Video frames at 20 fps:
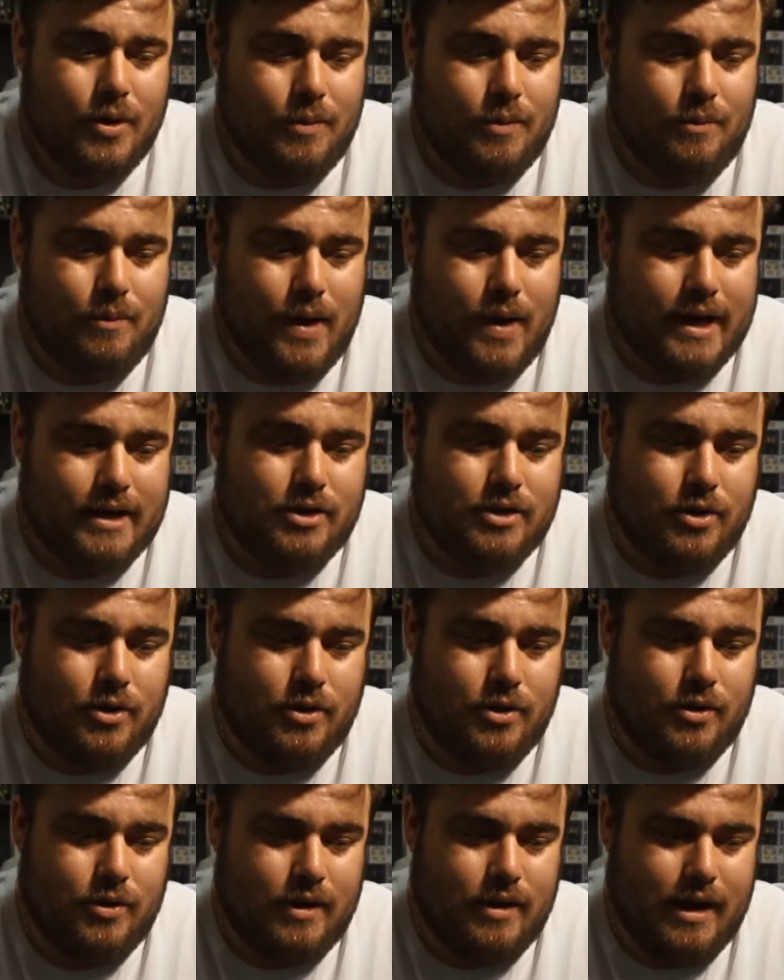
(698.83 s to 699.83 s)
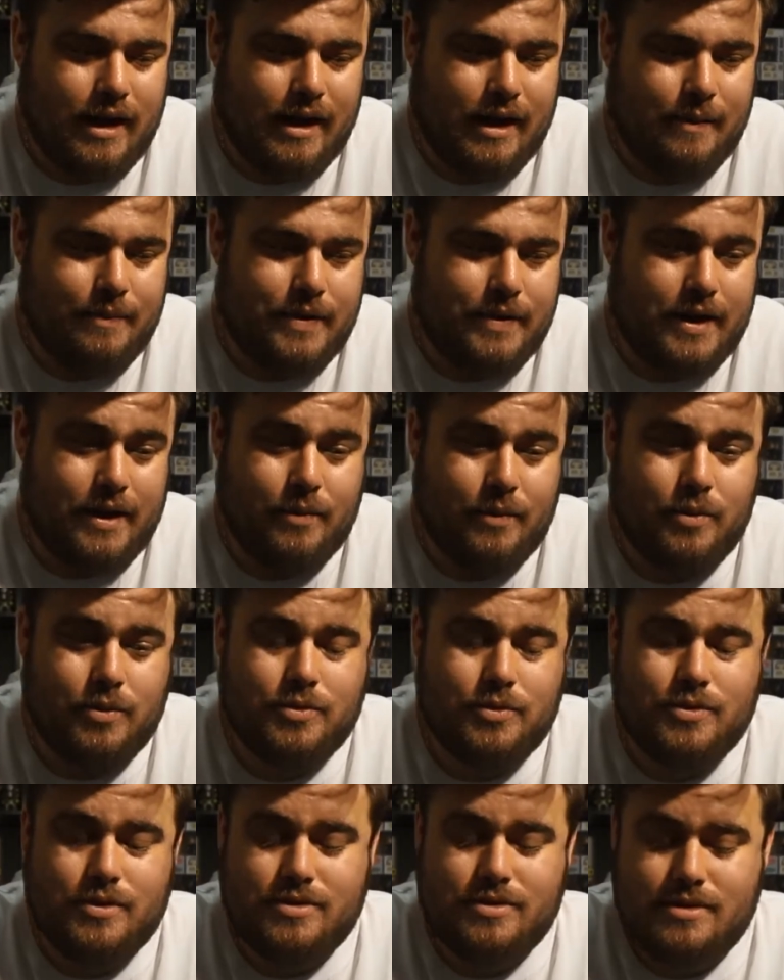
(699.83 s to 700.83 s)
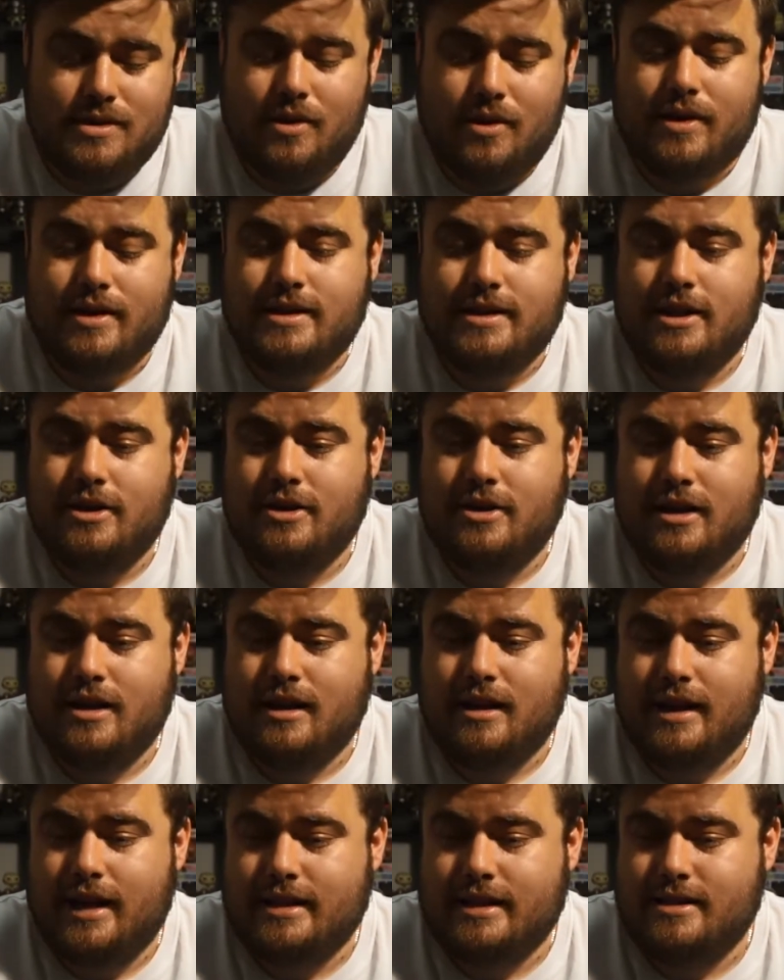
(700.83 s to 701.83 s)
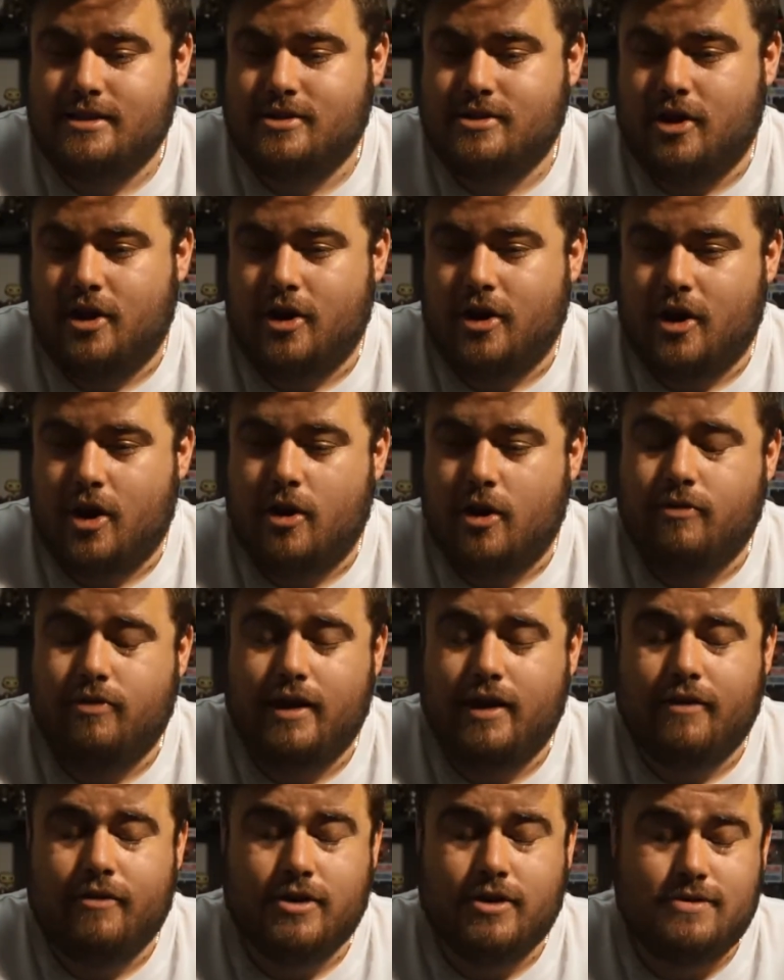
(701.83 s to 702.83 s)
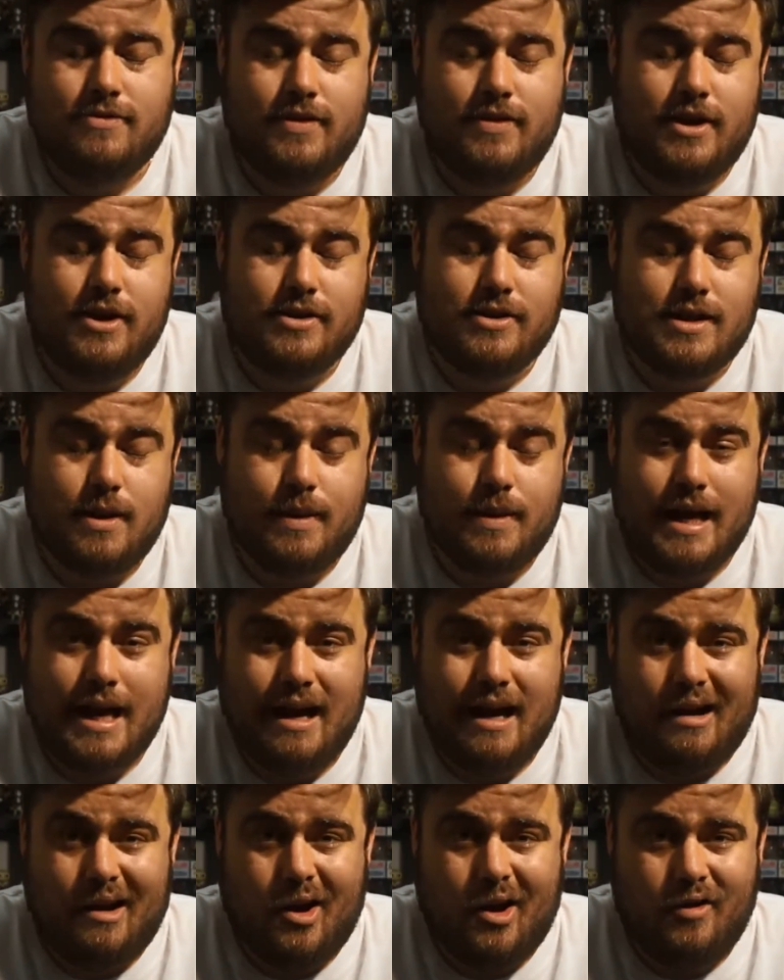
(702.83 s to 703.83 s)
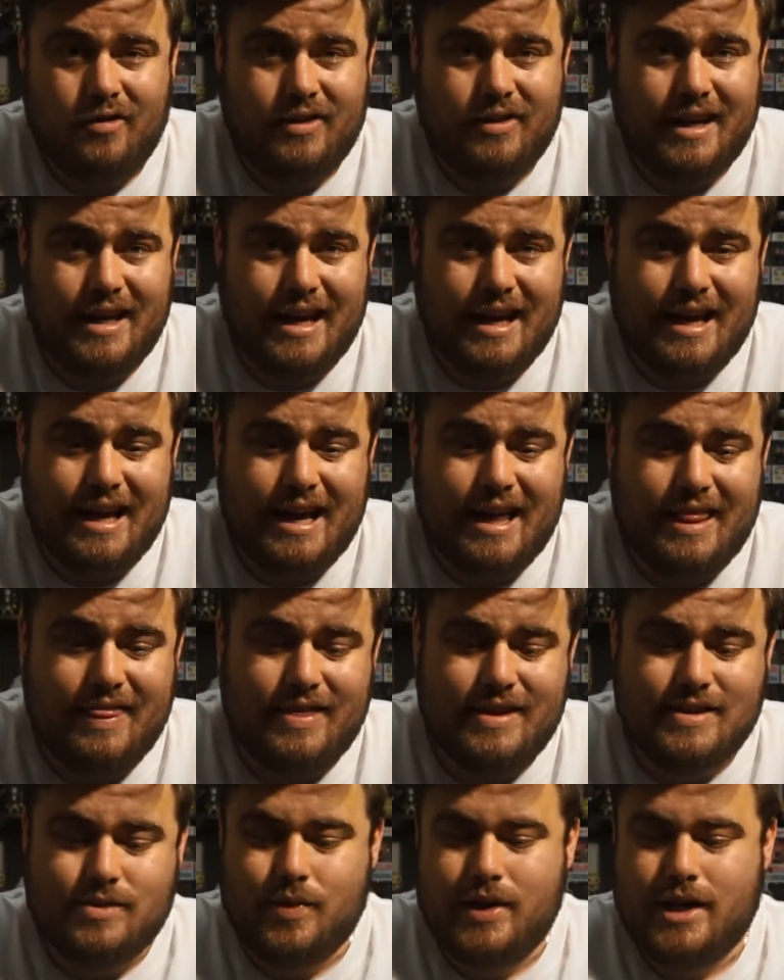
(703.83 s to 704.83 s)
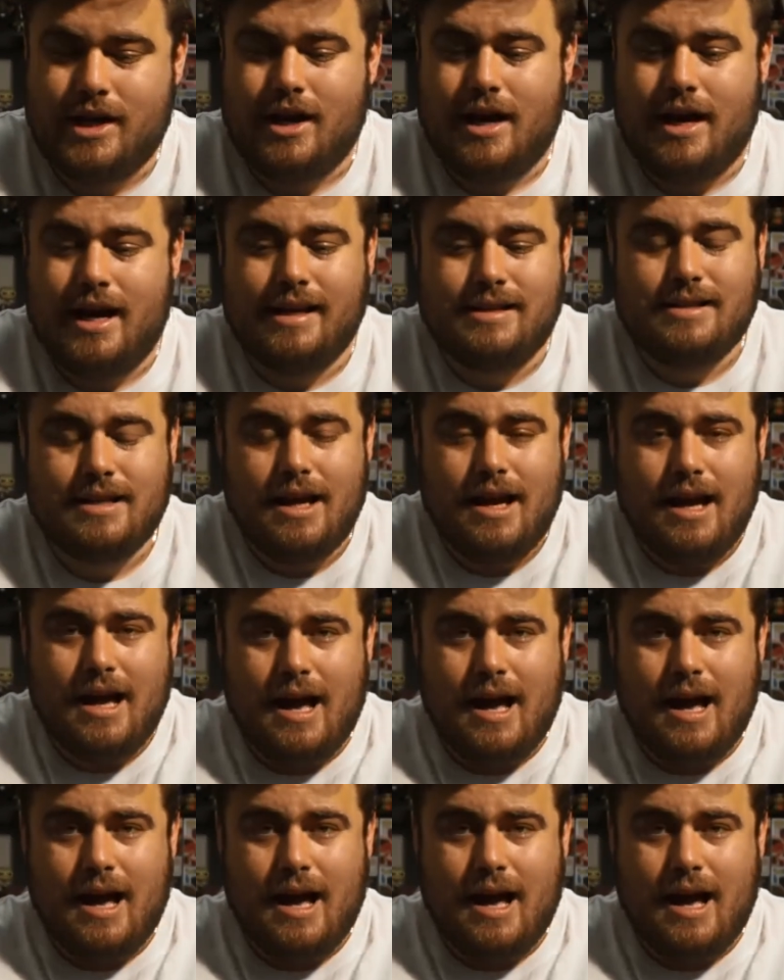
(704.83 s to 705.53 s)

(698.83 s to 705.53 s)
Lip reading: might call, that I will still continue to collect. So hopefully I've got some videos coming out, hopefully this week, guys.